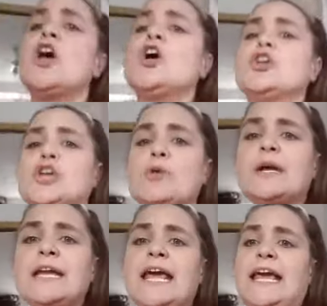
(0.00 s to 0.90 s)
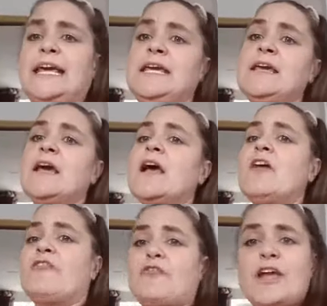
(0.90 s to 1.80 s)
you can eat
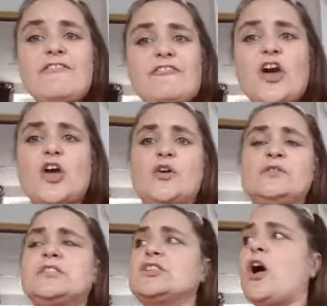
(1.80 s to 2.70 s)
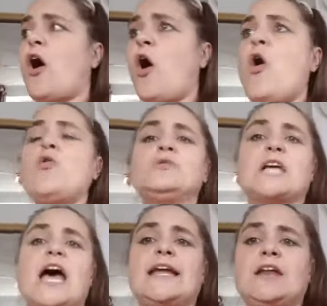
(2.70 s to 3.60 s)
free foods all
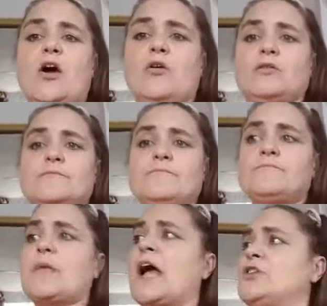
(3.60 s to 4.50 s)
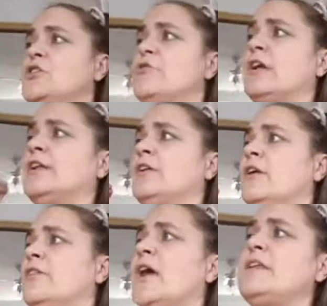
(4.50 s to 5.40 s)
day long. And you and
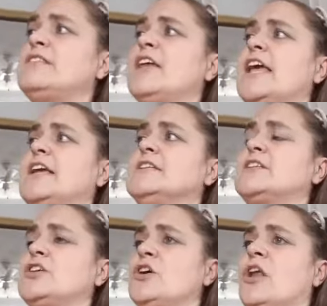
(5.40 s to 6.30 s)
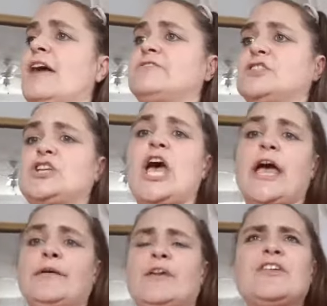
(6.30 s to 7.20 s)
the only things that you'll have to do,
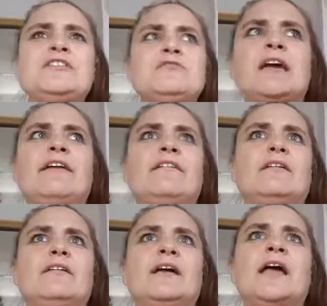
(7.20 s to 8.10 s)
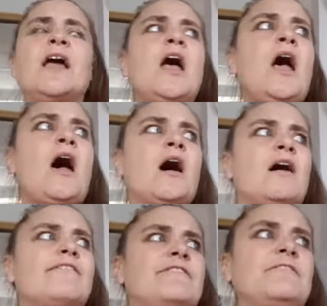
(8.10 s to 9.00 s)
I think you get
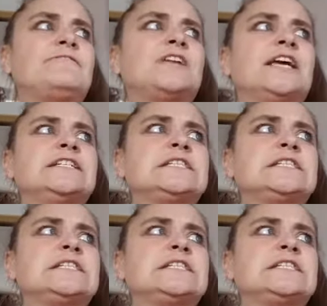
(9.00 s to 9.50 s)
uh 15